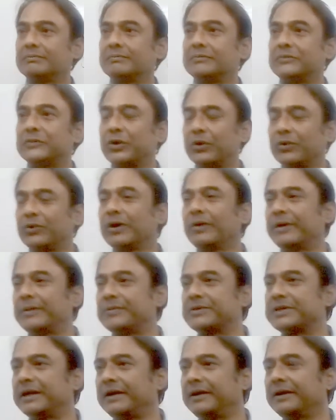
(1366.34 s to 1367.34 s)
Go to our
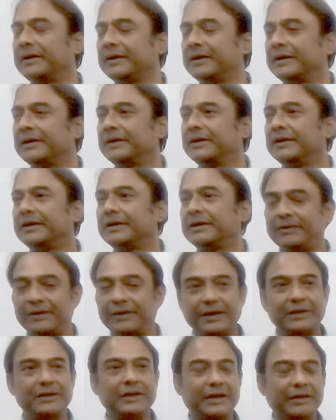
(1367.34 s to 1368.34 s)
website,
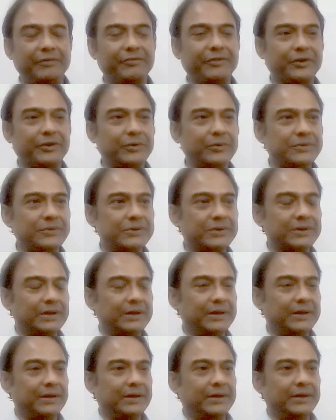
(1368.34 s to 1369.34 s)
read the FAQs.
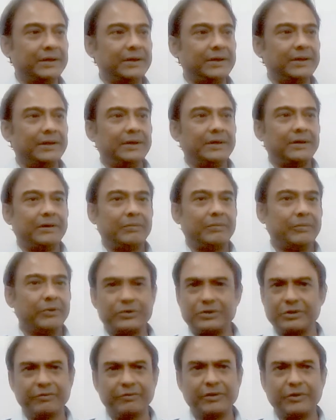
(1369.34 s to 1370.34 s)

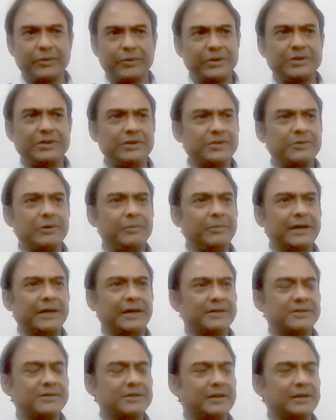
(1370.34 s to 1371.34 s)
Most of your questions will be
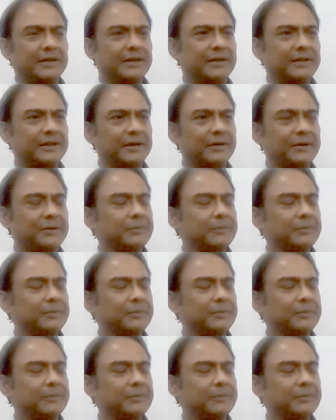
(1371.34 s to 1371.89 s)
answered, I think.